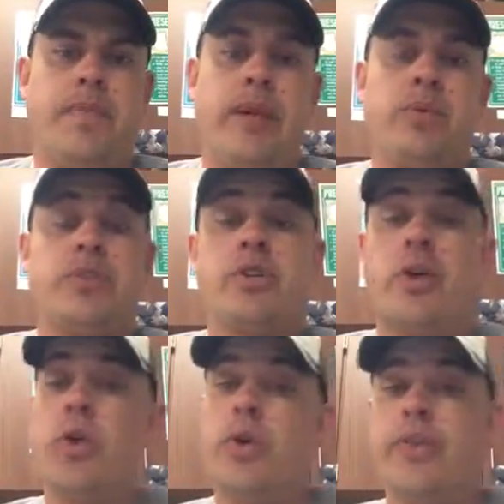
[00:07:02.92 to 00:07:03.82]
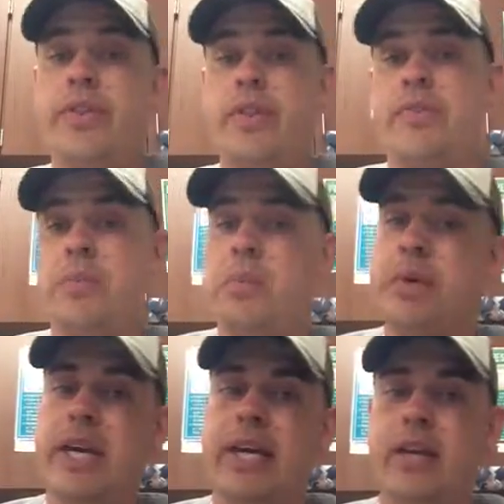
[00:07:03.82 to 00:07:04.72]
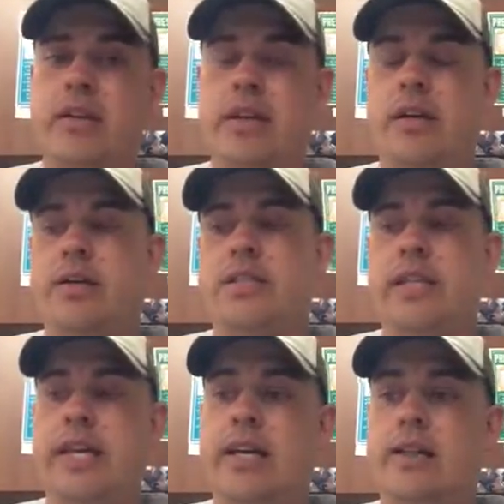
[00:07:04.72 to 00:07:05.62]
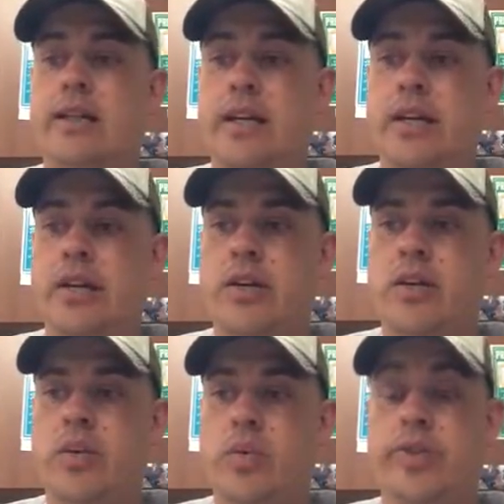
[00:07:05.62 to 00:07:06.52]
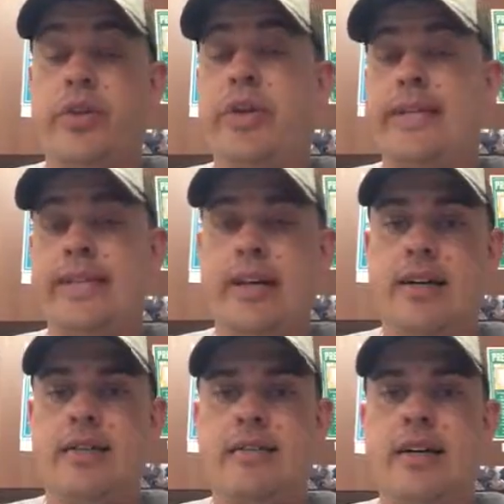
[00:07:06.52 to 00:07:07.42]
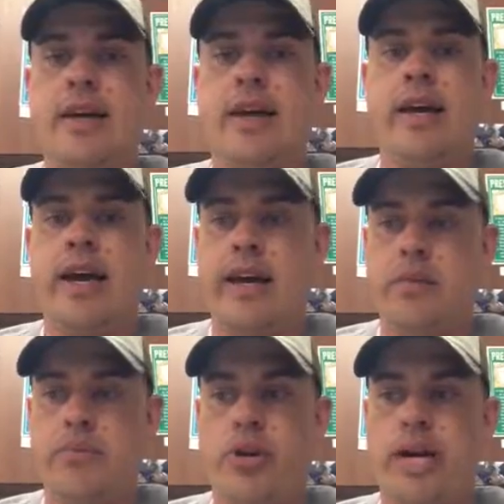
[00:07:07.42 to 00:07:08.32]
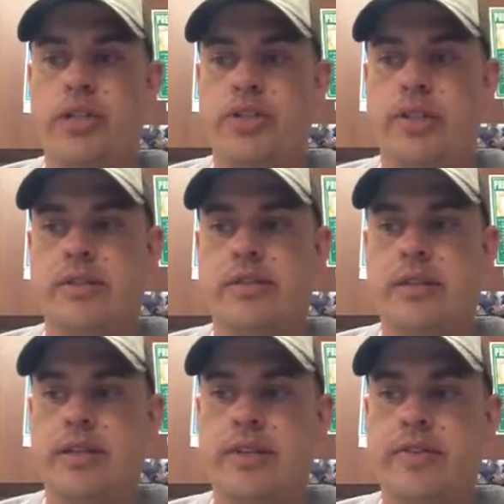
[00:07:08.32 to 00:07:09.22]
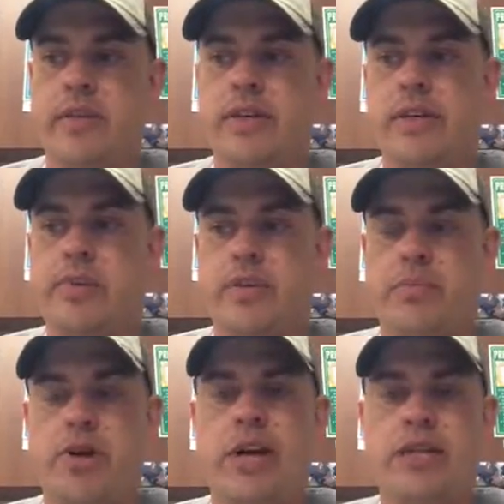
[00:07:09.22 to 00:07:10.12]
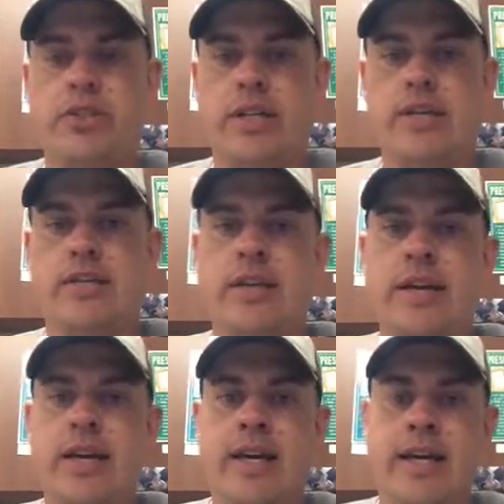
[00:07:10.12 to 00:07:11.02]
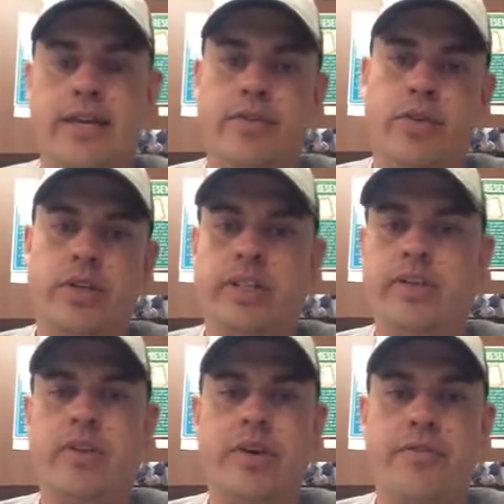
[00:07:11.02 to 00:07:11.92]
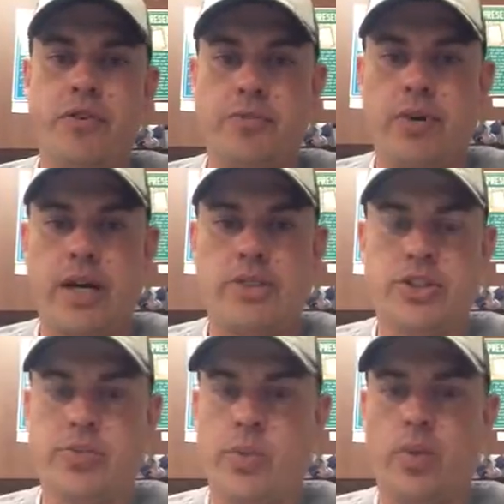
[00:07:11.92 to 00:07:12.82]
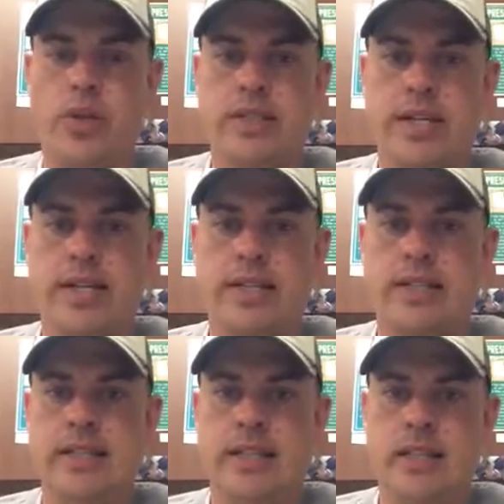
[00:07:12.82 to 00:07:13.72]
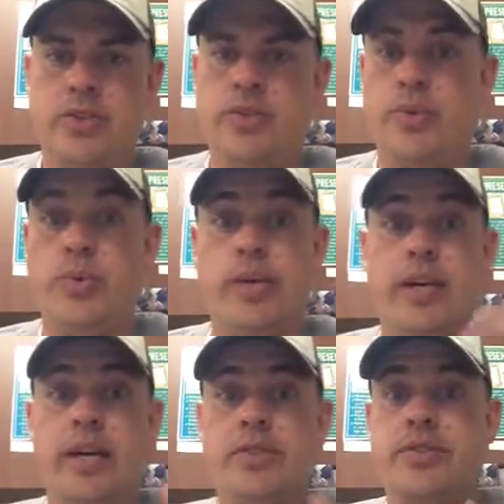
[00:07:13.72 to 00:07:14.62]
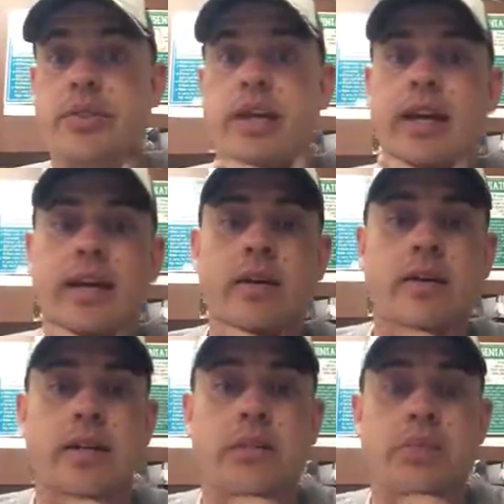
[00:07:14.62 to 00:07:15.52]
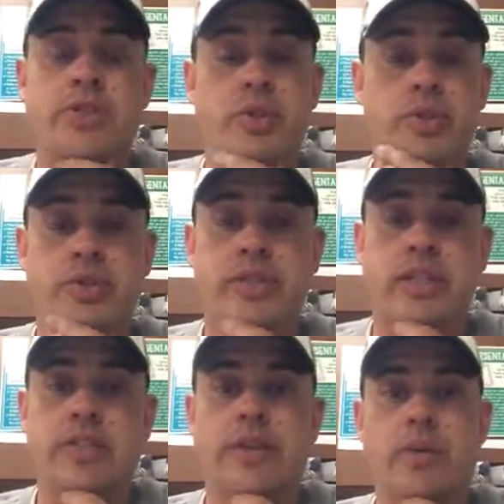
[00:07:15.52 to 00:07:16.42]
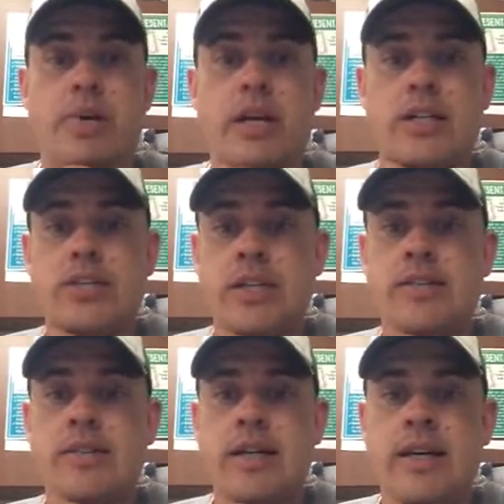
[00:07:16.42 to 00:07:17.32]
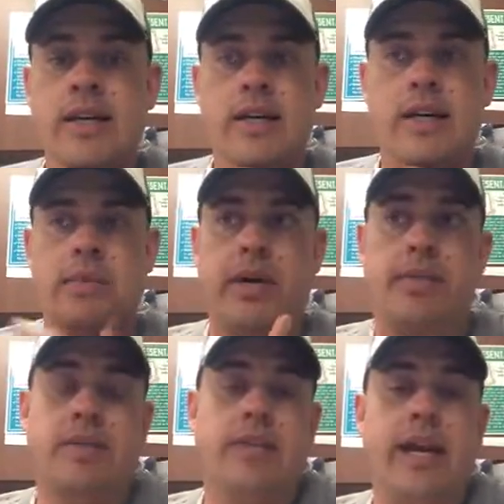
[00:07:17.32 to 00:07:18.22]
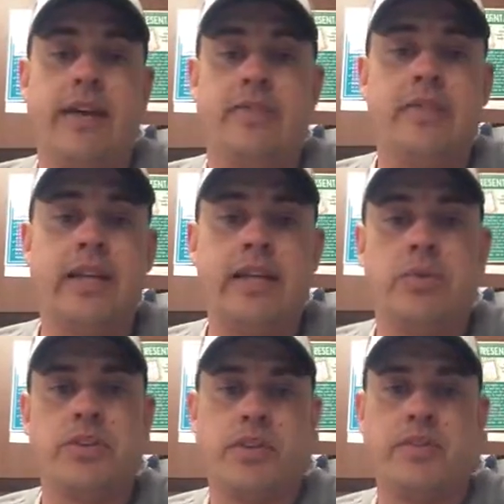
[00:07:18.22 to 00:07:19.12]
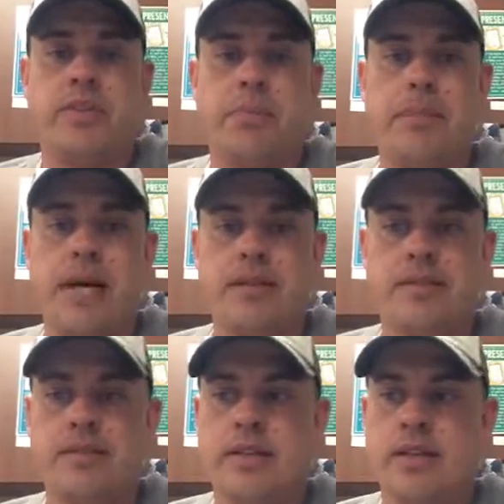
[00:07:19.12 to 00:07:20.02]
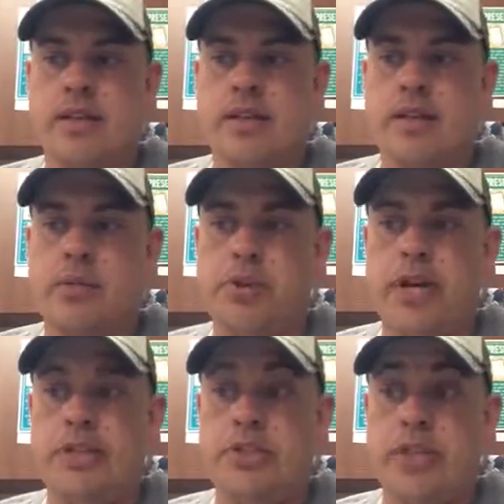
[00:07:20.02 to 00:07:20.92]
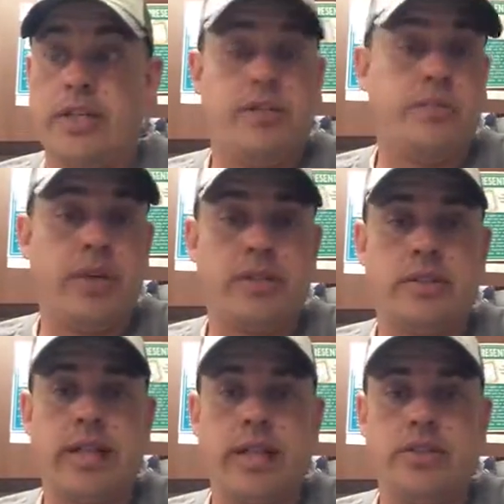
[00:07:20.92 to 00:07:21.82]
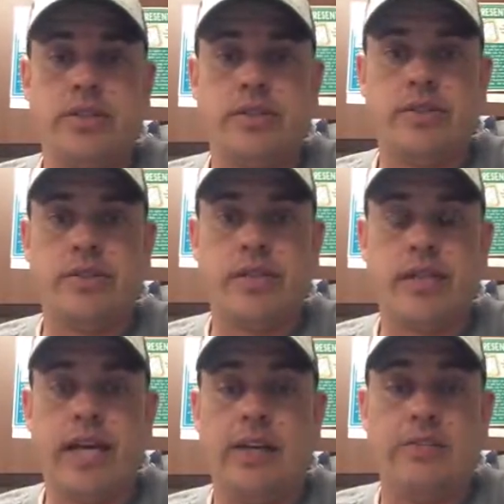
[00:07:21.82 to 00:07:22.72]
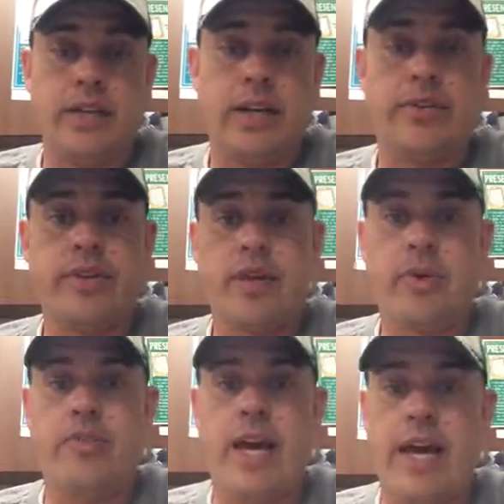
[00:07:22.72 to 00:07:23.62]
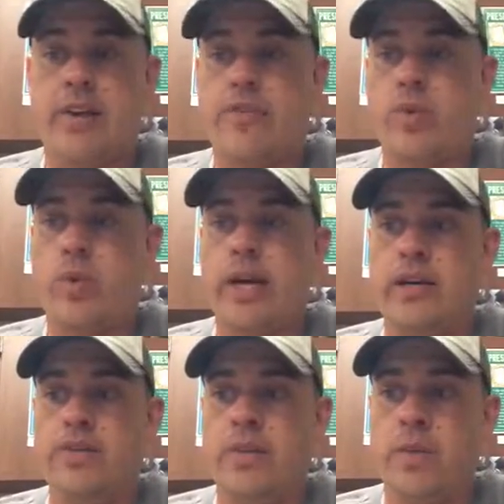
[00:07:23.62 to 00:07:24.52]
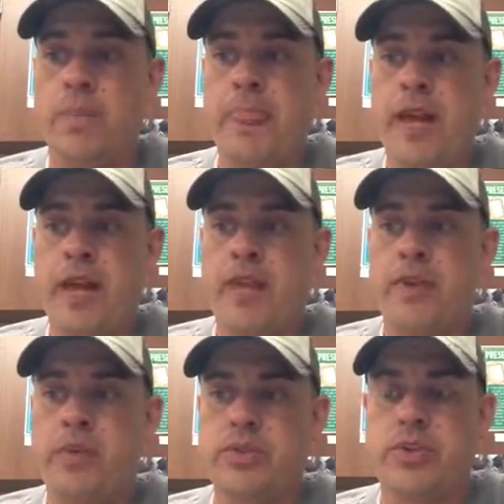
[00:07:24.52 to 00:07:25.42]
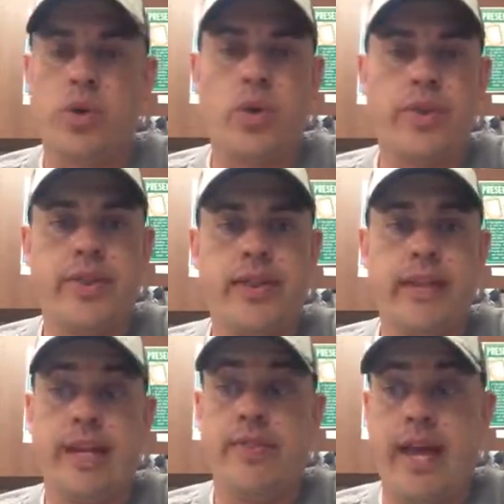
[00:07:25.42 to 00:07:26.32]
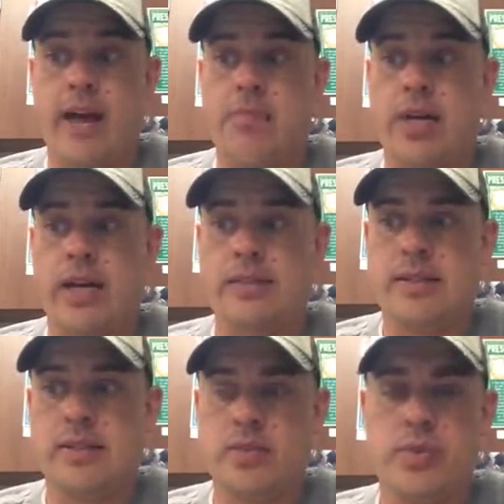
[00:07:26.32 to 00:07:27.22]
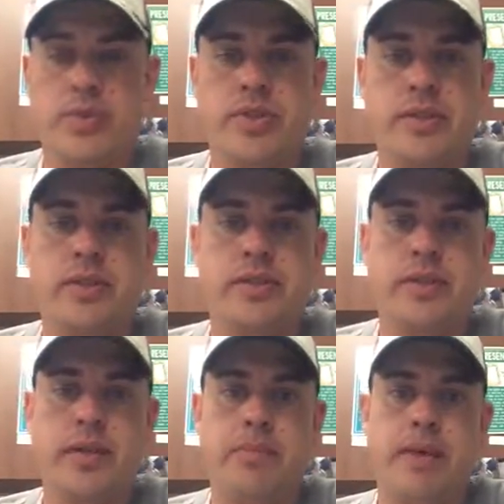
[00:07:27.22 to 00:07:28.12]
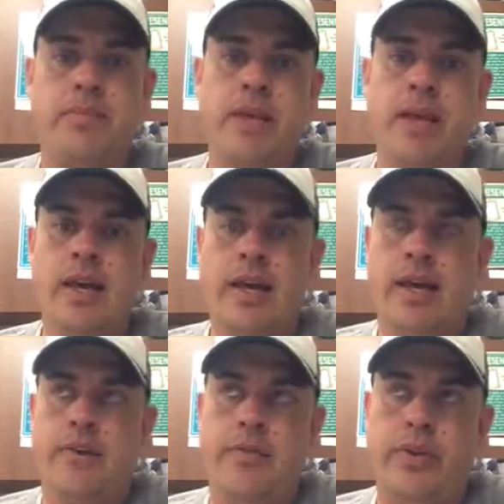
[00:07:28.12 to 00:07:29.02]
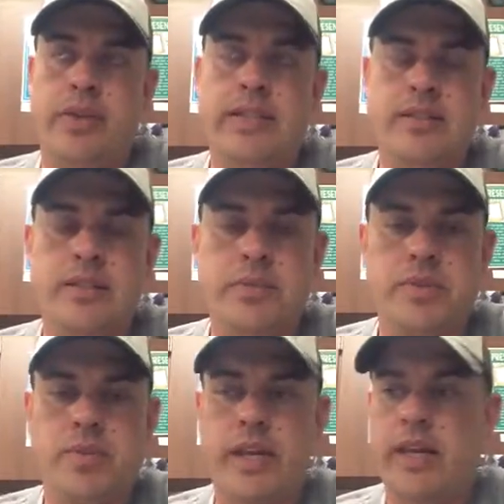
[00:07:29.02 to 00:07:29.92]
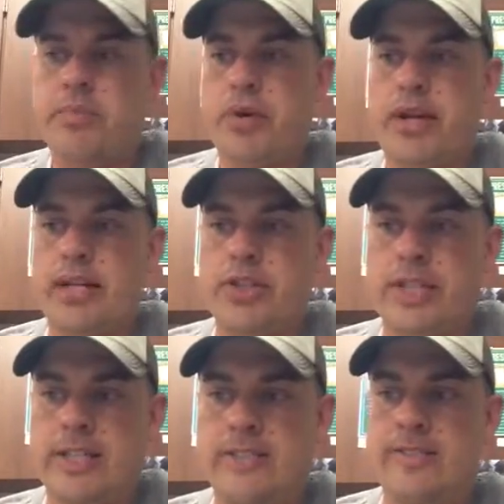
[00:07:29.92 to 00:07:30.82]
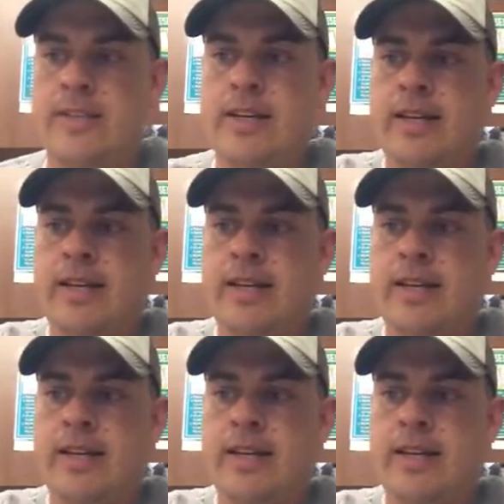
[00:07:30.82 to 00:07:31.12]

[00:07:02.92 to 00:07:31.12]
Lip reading: there was growth from the beginning of the year to the end of the year with unit test and projects. If I talk about the projects, if you looked at our very first project we worked on to yesterday, our social studies fair projects, I would have to say they were some of the best projects and presentations I've seen or that we've had for a while. So there was growth in that process, which was good to see. But if we looked at some of the reading projects,